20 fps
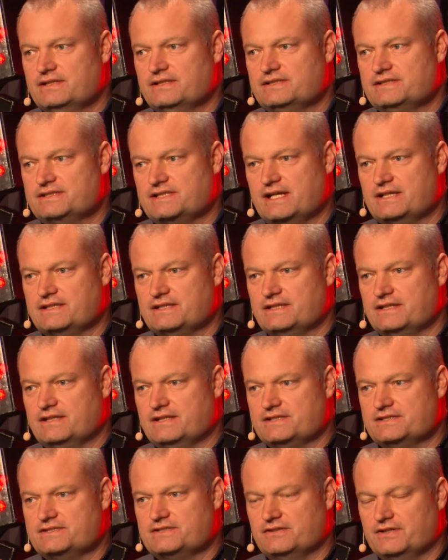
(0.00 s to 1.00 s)

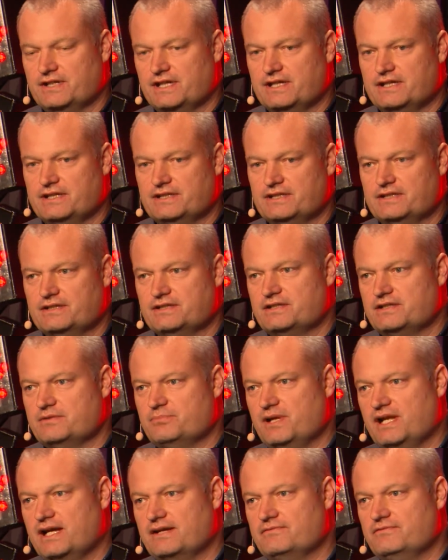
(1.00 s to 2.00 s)
standardized on it, and the
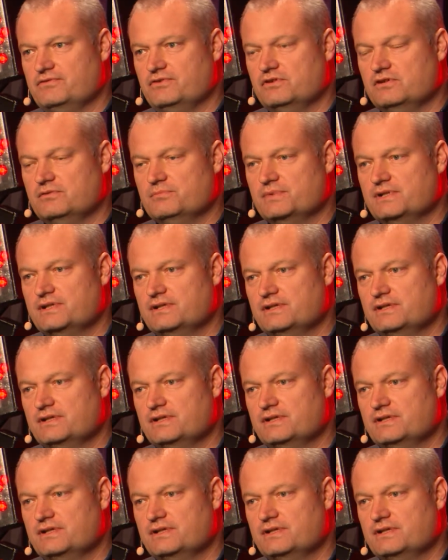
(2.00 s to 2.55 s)
platform